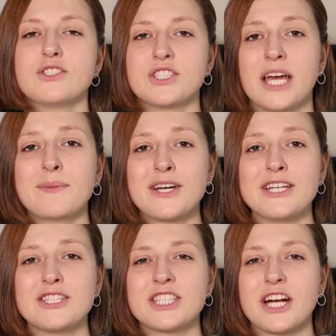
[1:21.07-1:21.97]
Today I'm
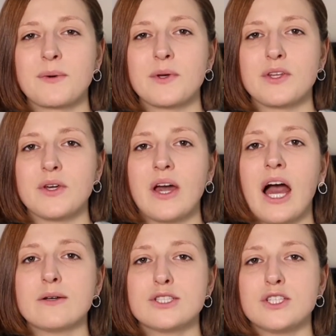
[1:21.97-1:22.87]
going to share with you
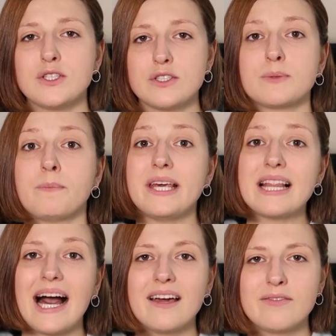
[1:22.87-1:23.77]
how to use
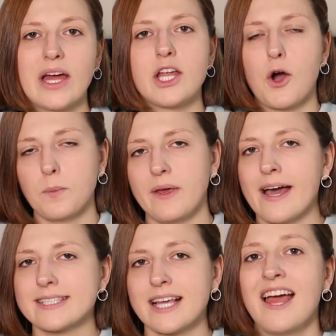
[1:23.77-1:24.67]
Be.Live and
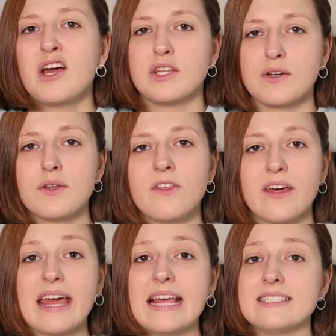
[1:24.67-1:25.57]
OBS. The good
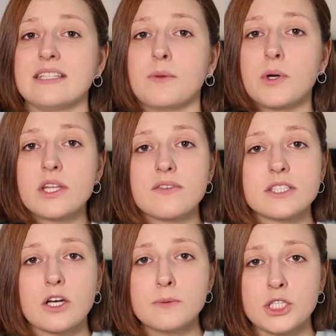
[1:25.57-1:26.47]
thing is that both of
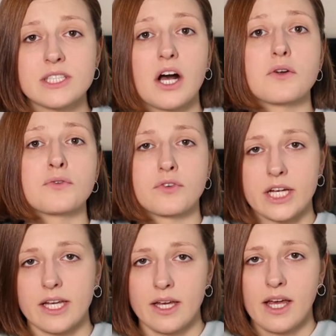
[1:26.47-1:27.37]
these options are
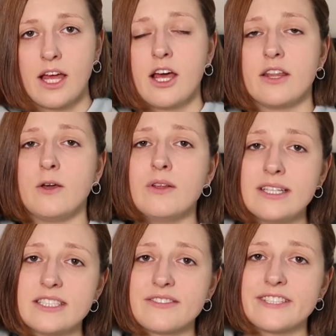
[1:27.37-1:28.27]
free. The
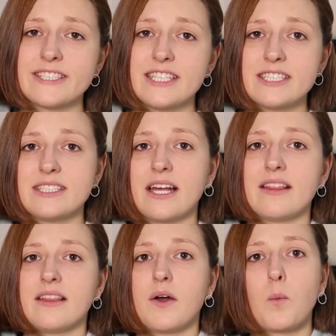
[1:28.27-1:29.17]
only difference is
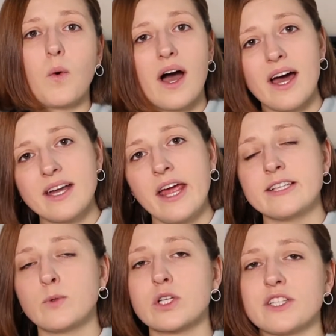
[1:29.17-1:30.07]
that one
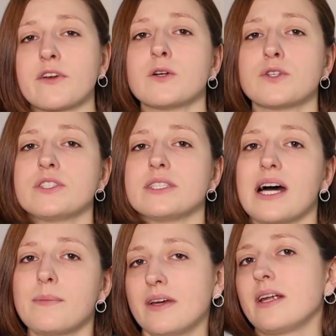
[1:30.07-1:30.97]
is more difficult to set
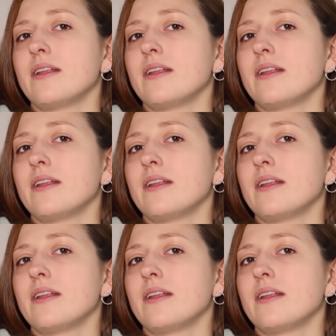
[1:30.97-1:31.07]
up than